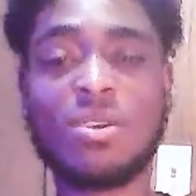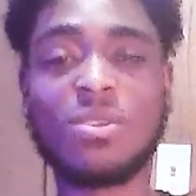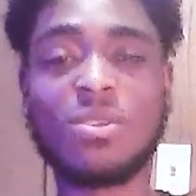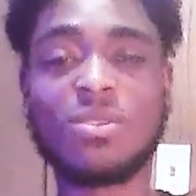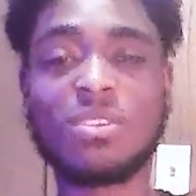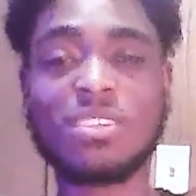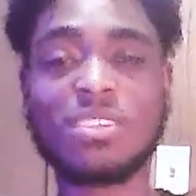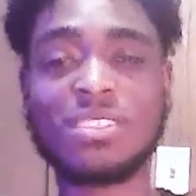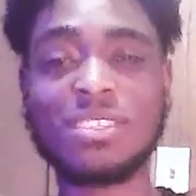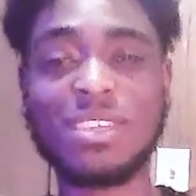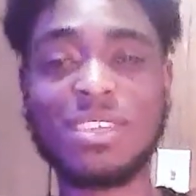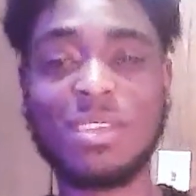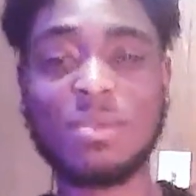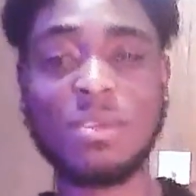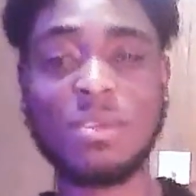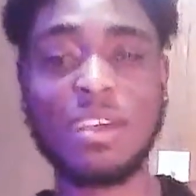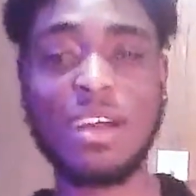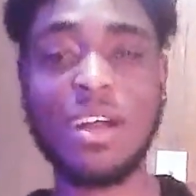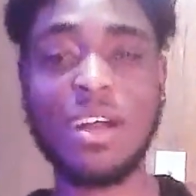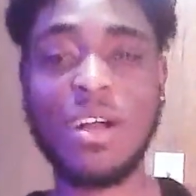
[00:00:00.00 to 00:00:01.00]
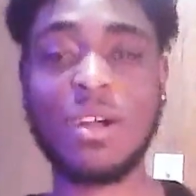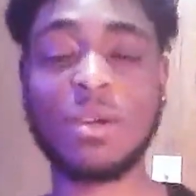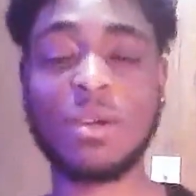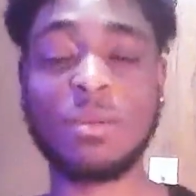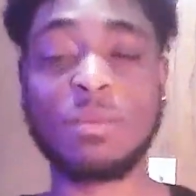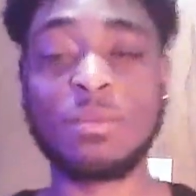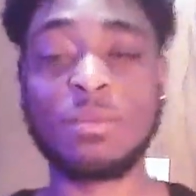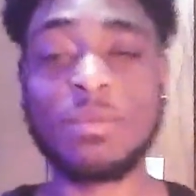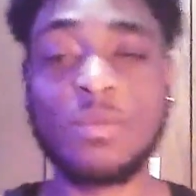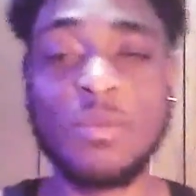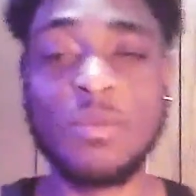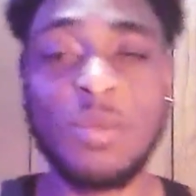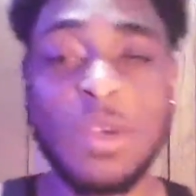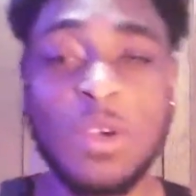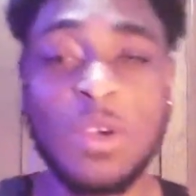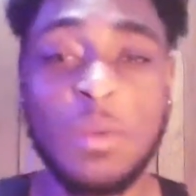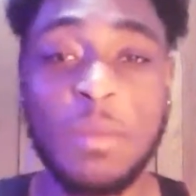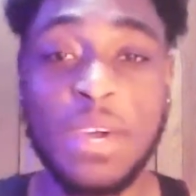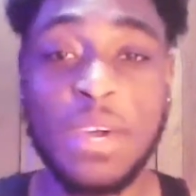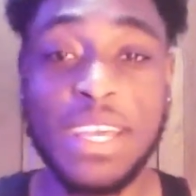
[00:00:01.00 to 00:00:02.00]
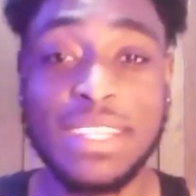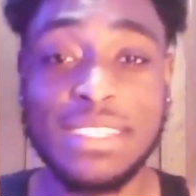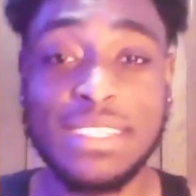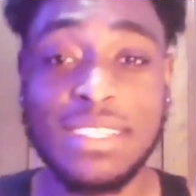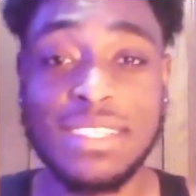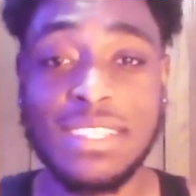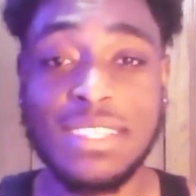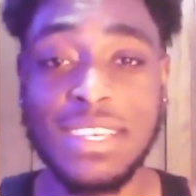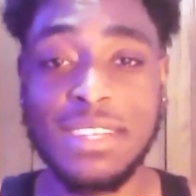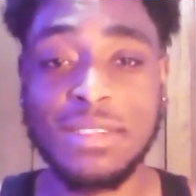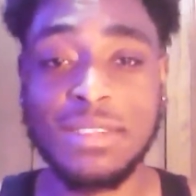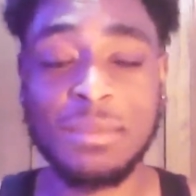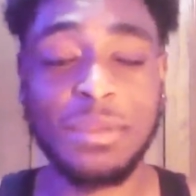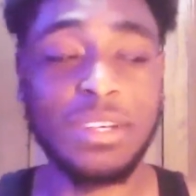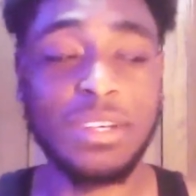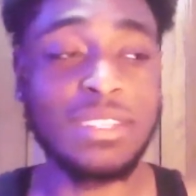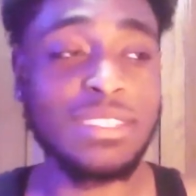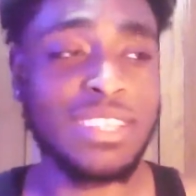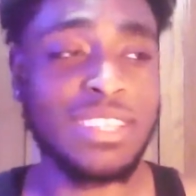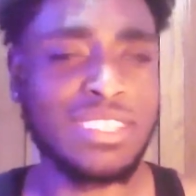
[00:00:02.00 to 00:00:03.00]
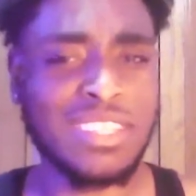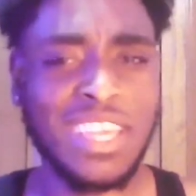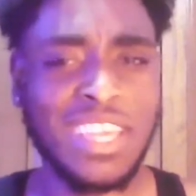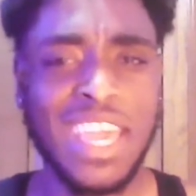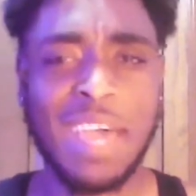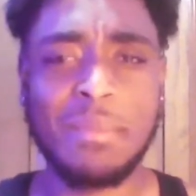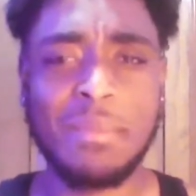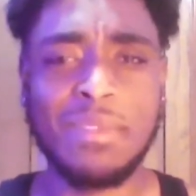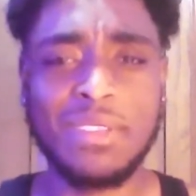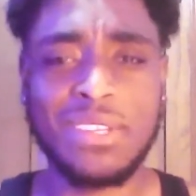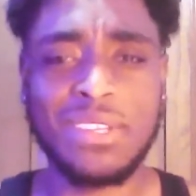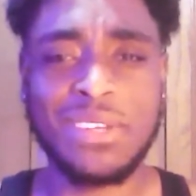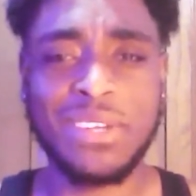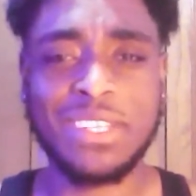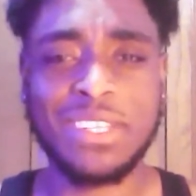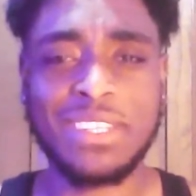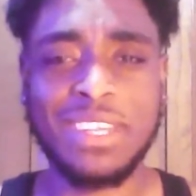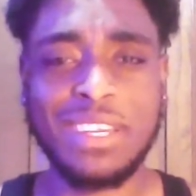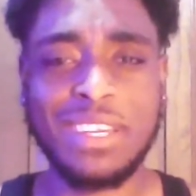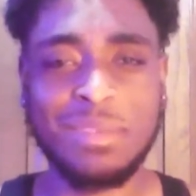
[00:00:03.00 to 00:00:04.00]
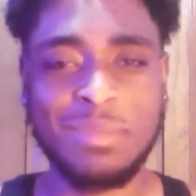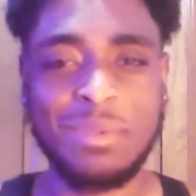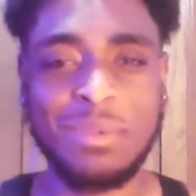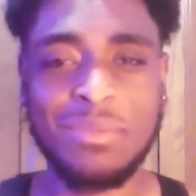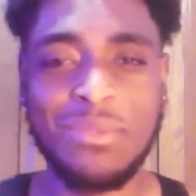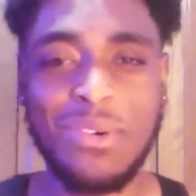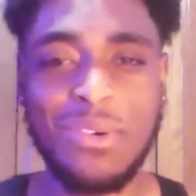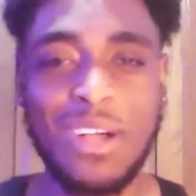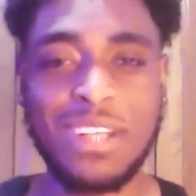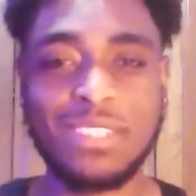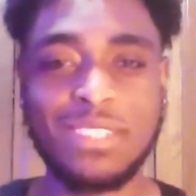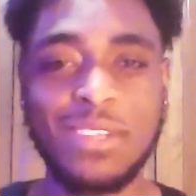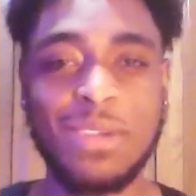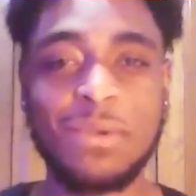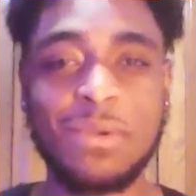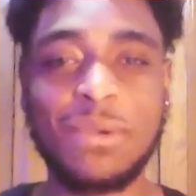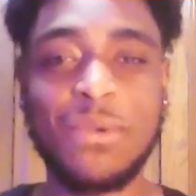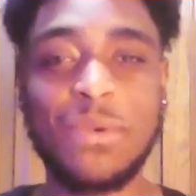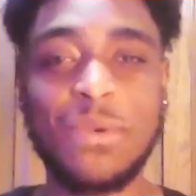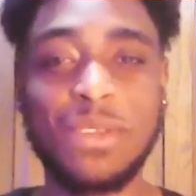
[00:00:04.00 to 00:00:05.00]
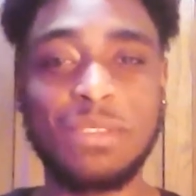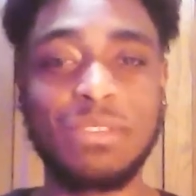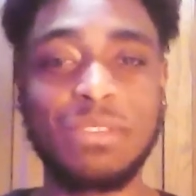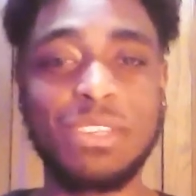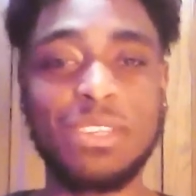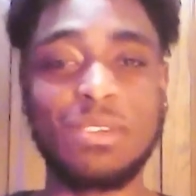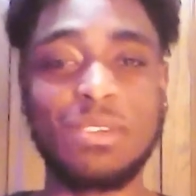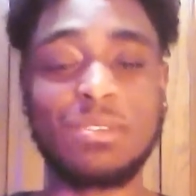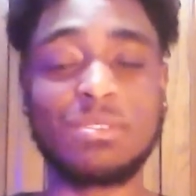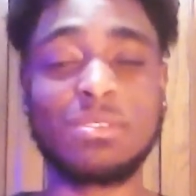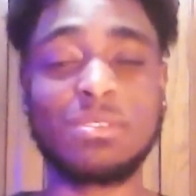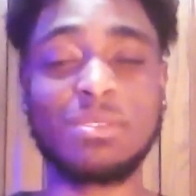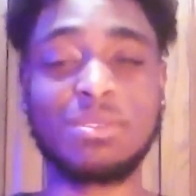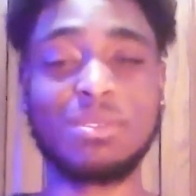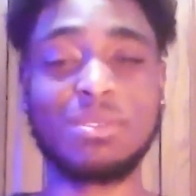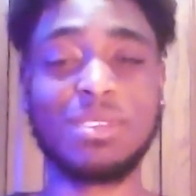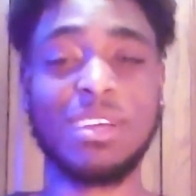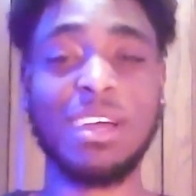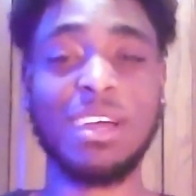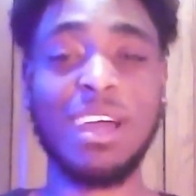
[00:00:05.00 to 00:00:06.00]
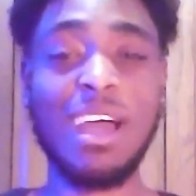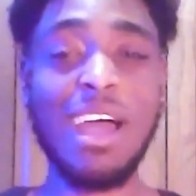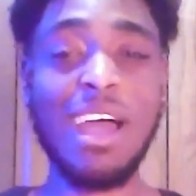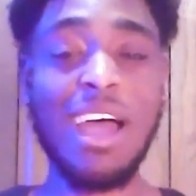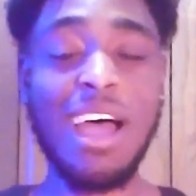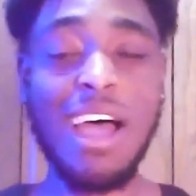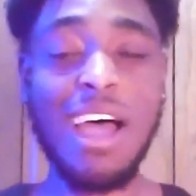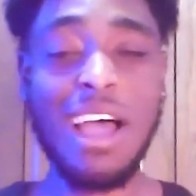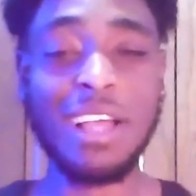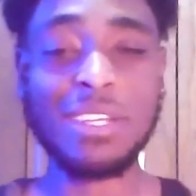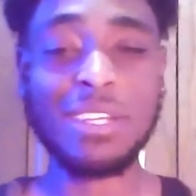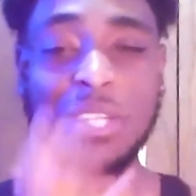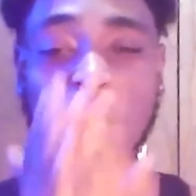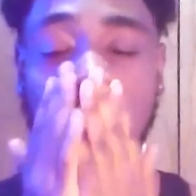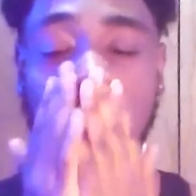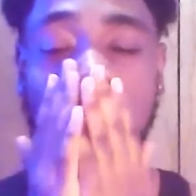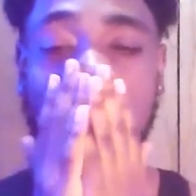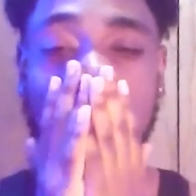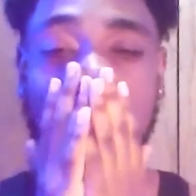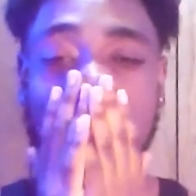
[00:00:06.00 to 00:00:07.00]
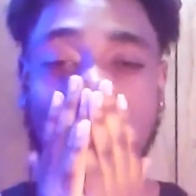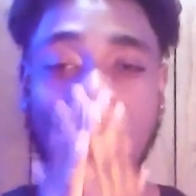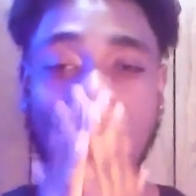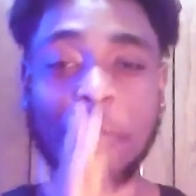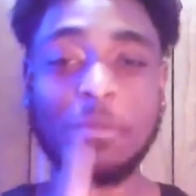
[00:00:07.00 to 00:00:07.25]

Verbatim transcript: What's up, y'all, welcome back to the channel, bro. It's such a habit to scratch like before I start recording the video, so excuse me from um,